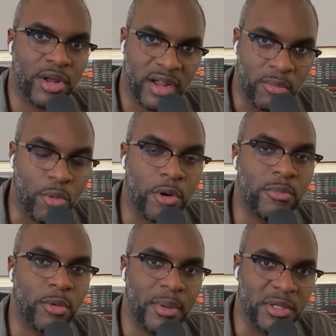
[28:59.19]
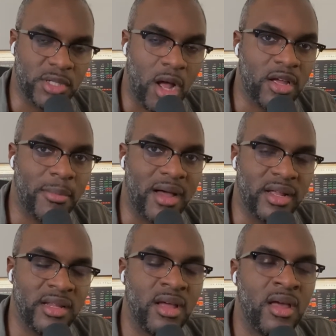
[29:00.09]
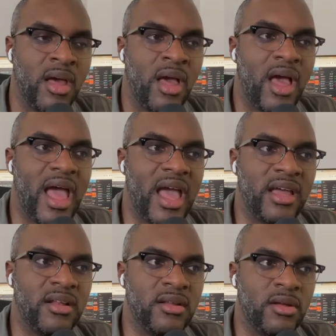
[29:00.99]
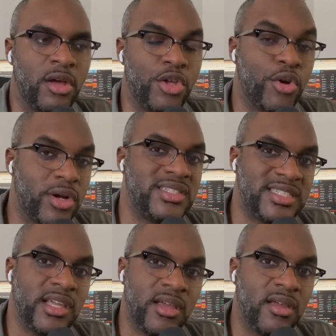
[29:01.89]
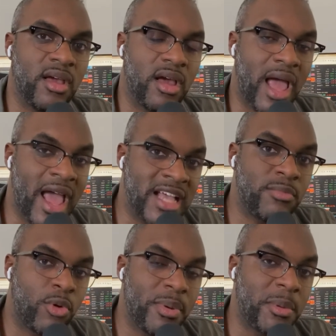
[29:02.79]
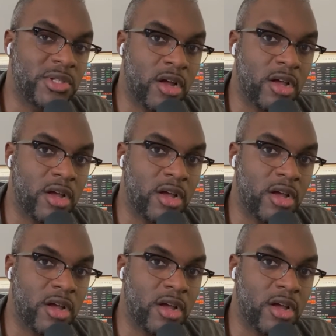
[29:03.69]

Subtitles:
You're going to hear more and more people talk about it, and you're going to see, as more people